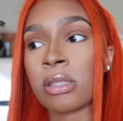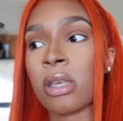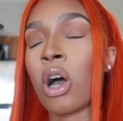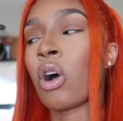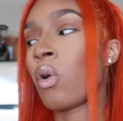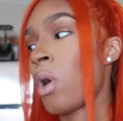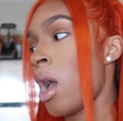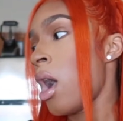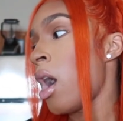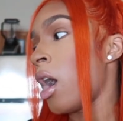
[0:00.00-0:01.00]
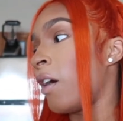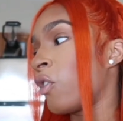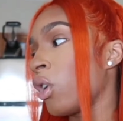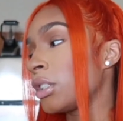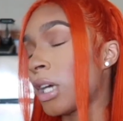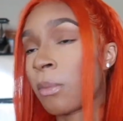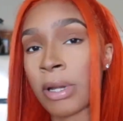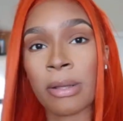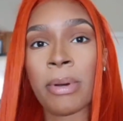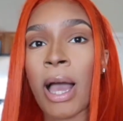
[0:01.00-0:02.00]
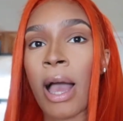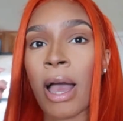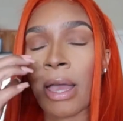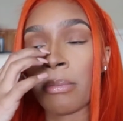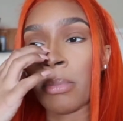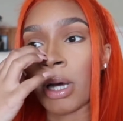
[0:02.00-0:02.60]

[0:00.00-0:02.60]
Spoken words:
So of course I'm running behind,